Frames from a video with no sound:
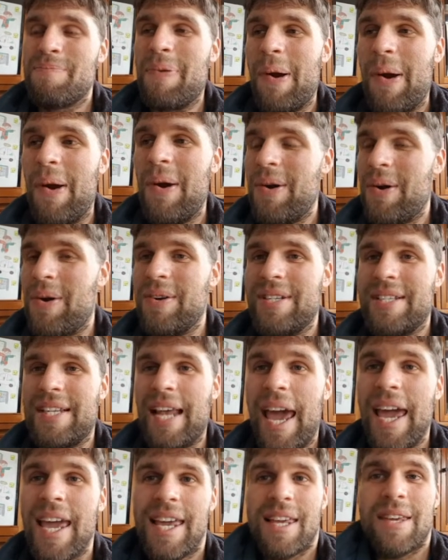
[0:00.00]
per
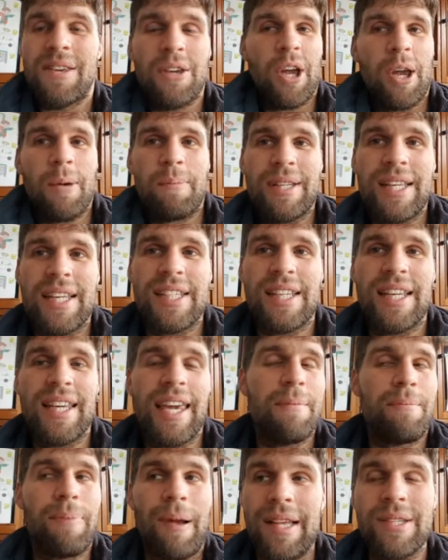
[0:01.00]
day, you can potentially
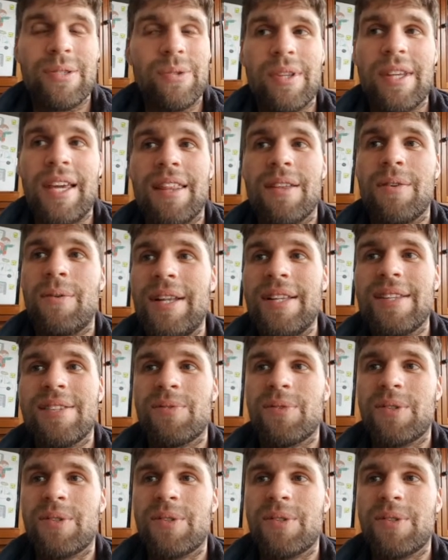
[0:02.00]
get plus all the other ones,